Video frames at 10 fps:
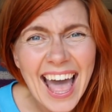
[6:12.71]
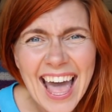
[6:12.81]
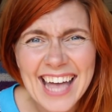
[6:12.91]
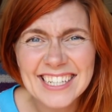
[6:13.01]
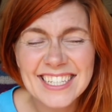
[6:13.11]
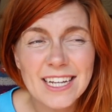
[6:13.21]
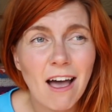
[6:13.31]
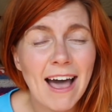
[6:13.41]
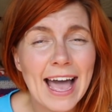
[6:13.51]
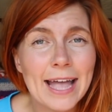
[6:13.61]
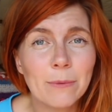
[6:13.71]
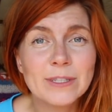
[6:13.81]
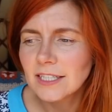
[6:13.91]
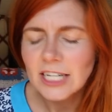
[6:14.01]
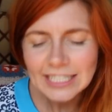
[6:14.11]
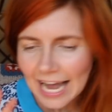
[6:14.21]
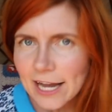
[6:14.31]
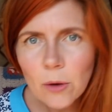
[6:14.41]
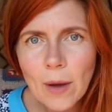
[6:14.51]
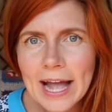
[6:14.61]
And I was, so
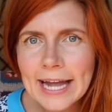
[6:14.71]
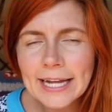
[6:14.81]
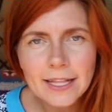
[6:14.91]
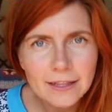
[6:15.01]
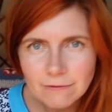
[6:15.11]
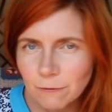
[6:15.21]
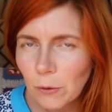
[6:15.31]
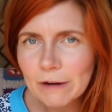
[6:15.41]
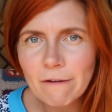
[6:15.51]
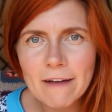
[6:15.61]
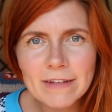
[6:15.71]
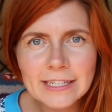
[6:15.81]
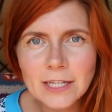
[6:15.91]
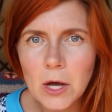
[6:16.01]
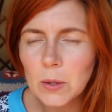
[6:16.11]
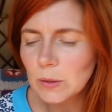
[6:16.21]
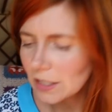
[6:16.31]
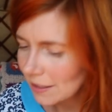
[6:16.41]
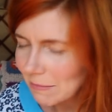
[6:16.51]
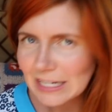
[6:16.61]
takeaway, 45 years old,
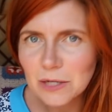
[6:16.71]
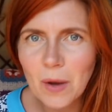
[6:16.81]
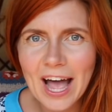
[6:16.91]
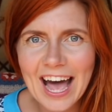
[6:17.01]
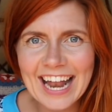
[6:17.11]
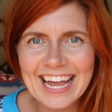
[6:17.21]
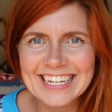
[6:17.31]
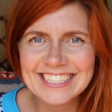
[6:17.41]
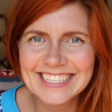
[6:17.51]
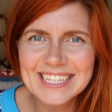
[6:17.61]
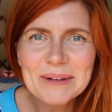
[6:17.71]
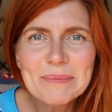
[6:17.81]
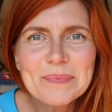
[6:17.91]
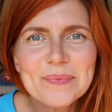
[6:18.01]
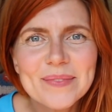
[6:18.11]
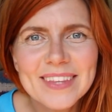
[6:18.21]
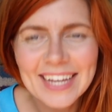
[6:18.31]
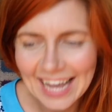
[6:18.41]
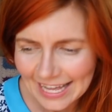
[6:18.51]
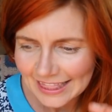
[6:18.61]
the Mentawai Islands.
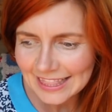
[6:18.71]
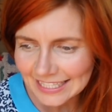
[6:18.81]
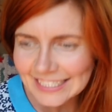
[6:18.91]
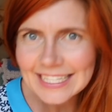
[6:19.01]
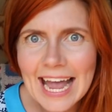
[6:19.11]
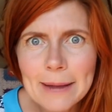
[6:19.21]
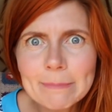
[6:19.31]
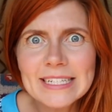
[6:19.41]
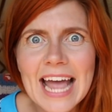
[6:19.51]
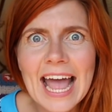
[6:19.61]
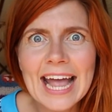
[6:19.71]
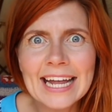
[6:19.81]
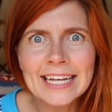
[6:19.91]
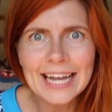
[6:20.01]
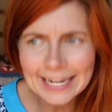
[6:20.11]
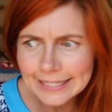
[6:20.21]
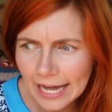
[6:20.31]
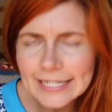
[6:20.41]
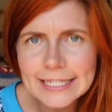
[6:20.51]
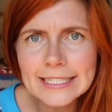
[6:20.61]
The same day in
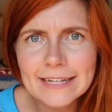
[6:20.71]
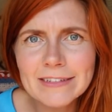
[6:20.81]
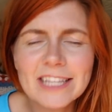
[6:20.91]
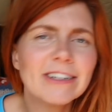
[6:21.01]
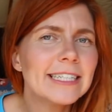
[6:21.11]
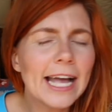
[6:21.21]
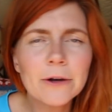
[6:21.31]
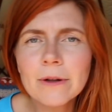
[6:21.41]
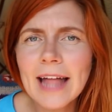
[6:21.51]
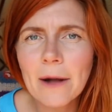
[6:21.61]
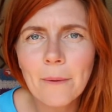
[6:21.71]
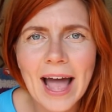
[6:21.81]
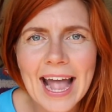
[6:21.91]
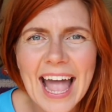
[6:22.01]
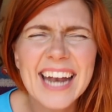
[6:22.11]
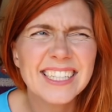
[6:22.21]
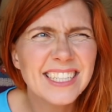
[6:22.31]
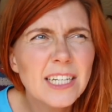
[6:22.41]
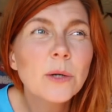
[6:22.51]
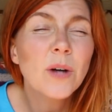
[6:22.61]
1973. Take all that away and it's
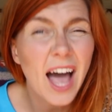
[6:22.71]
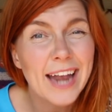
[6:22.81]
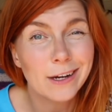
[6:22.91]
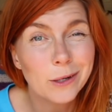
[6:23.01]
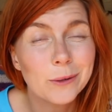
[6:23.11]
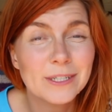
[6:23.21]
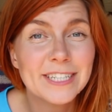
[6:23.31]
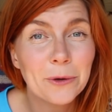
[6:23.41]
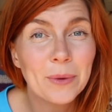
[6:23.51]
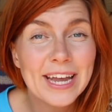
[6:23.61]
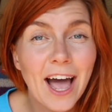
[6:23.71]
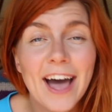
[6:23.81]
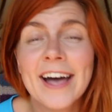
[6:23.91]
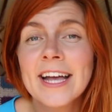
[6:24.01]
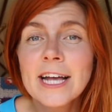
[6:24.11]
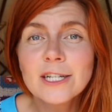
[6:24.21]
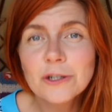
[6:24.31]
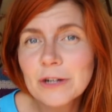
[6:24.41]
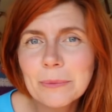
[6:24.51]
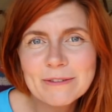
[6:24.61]
still kind of cool. So we are
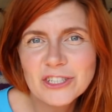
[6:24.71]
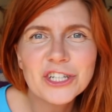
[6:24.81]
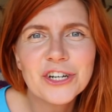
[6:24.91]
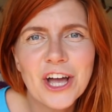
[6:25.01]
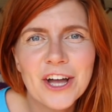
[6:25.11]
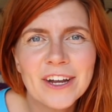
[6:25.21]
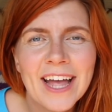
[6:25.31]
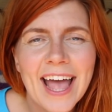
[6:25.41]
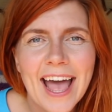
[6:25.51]
talking with Juno